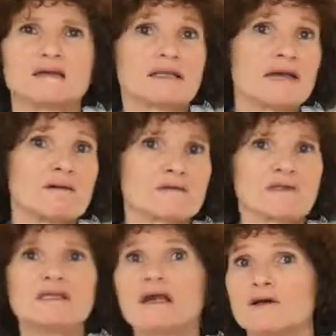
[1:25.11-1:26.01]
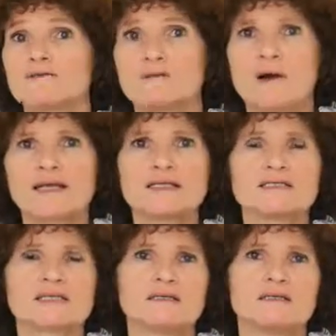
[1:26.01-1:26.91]
unhealthy,
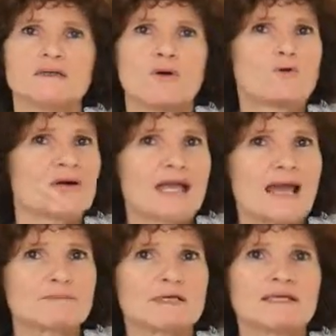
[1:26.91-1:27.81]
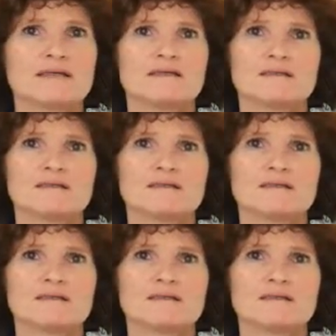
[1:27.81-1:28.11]
overweight or unhappy.